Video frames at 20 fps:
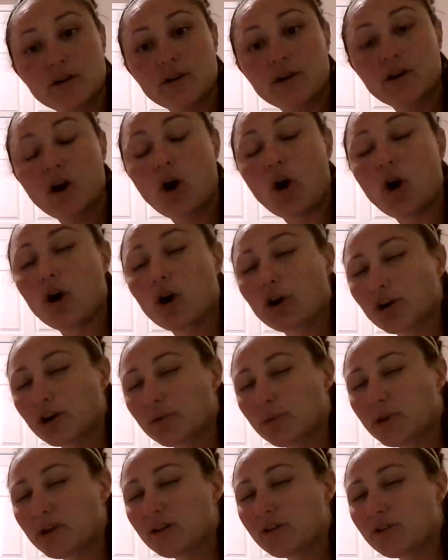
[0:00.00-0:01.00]
A heart could
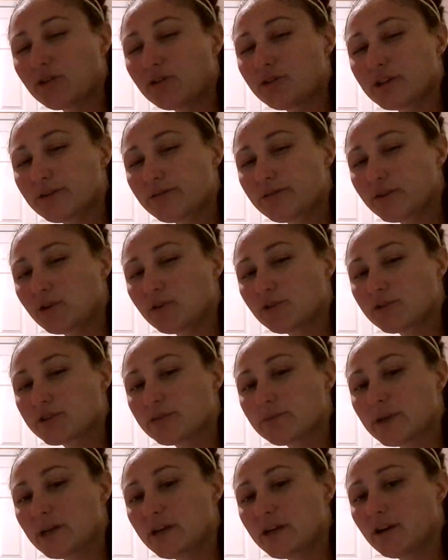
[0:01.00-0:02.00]
be a little difficult to
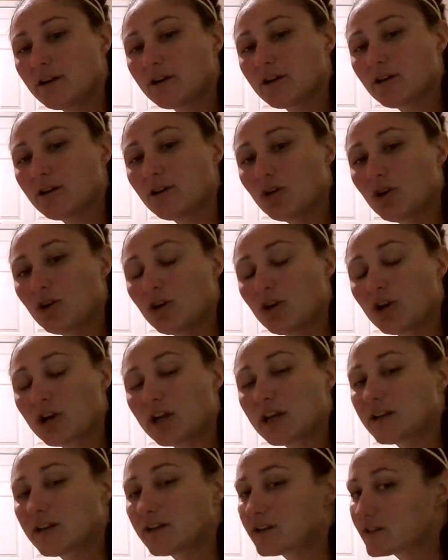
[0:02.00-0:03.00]
make,
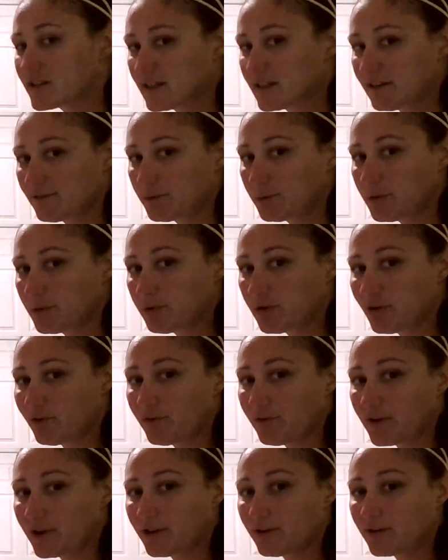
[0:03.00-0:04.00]
and it doesn't have to be
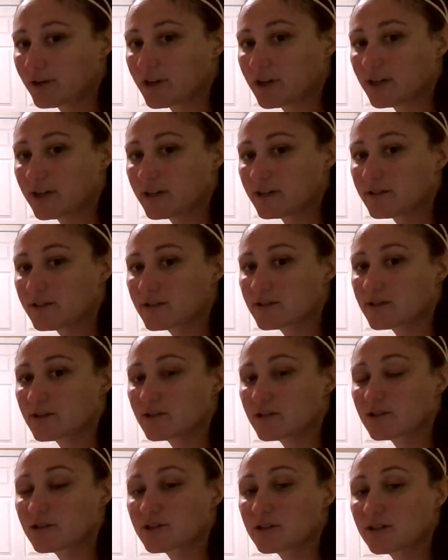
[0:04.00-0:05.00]
perfect, you guys.
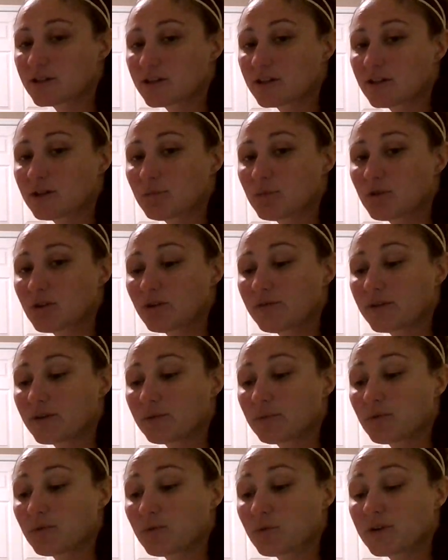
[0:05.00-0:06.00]
There's nothing perfect
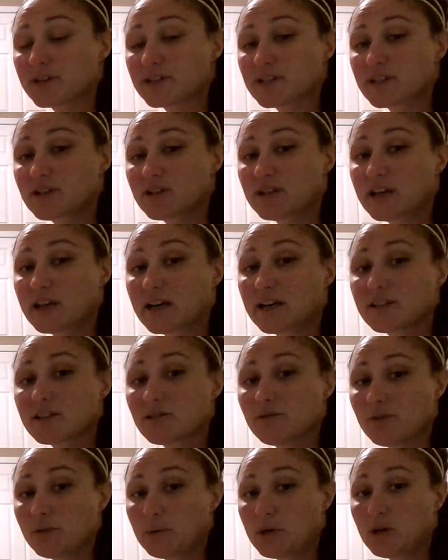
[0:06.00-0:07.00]
but what is in the eyes
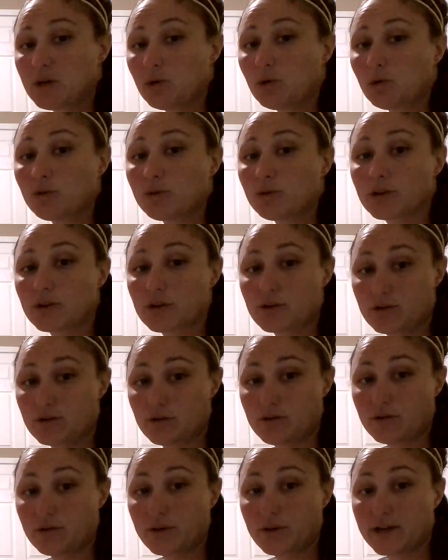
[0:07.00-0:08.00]
of the beholder,
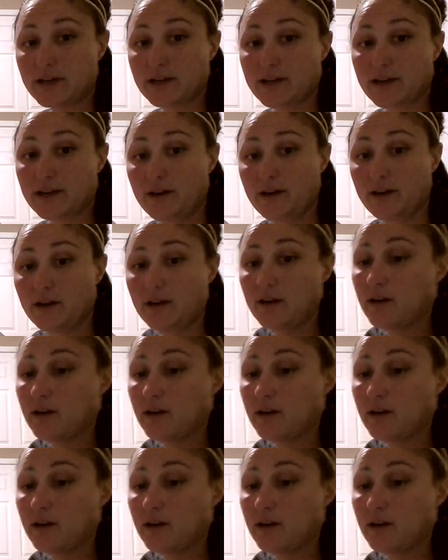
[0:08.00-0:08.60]
okay?